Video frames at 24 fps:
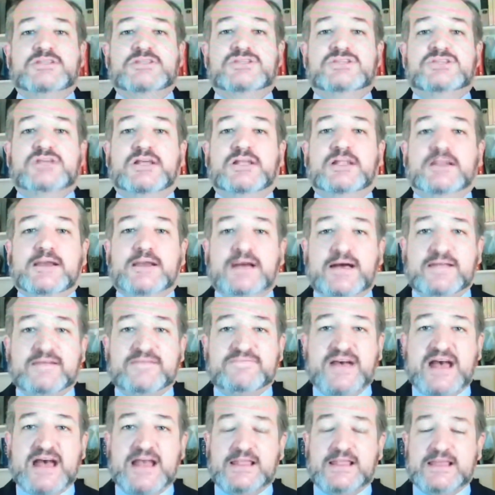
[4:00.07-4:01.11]
Silicon
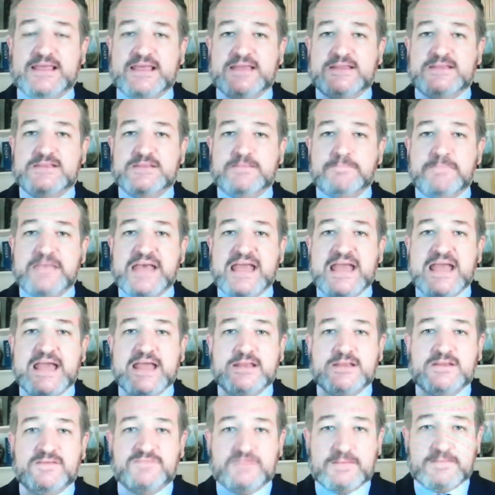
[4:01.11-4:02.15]
Valley and demand
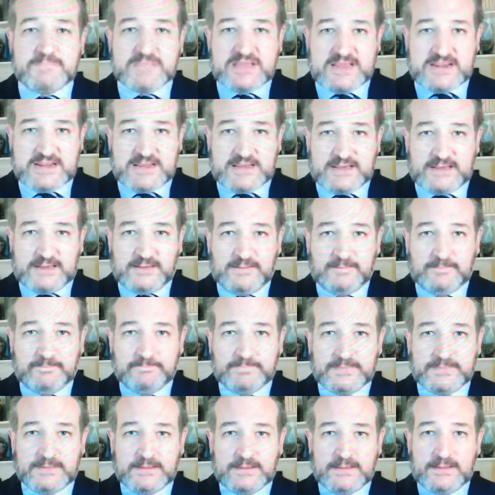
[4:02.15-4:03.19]
of the media
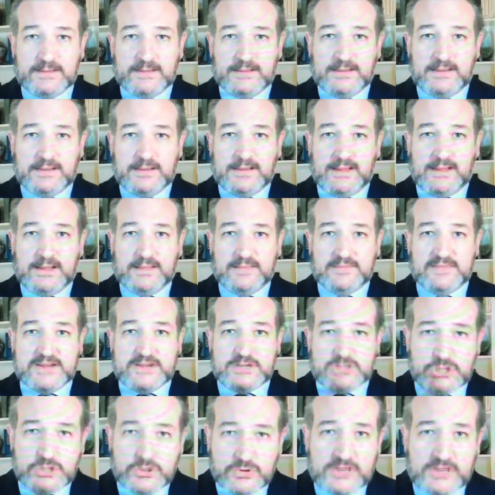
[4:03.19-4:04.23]
that
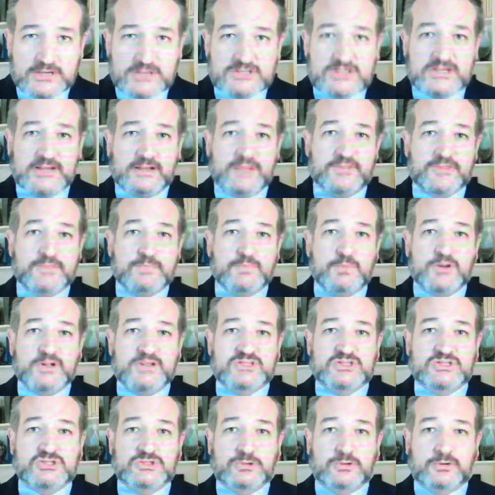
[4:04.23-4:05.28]
you can tell them what
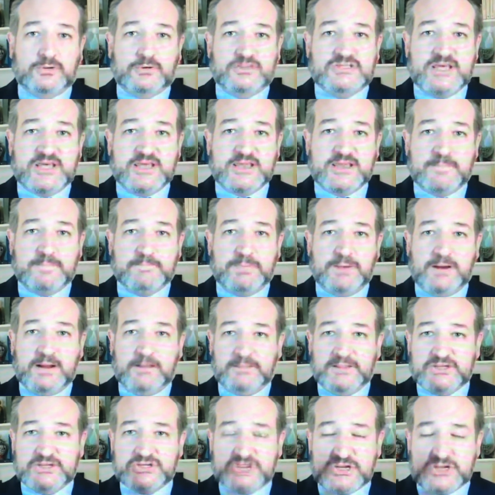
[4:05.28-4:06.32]
stories they can
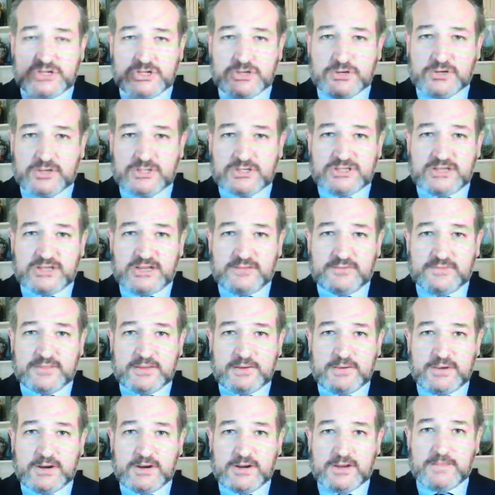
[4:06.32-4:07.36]
publish, and you can tell the
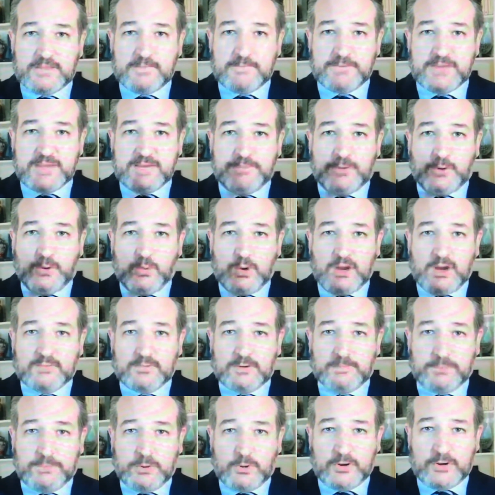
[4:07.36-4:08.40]
American people what
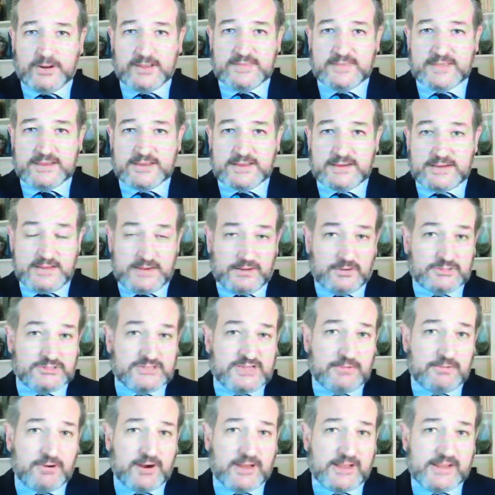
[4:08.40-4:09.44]
reporting they can hear. Is
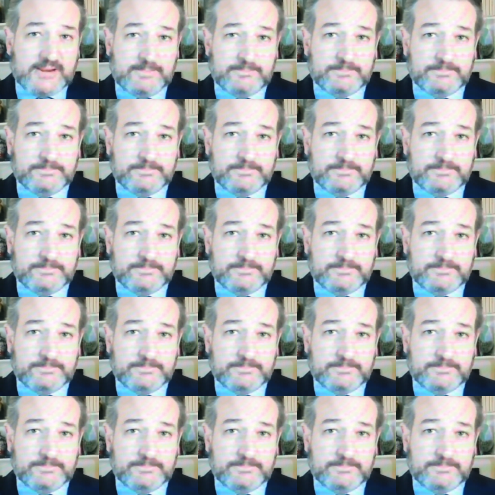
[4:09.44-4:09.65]
that right?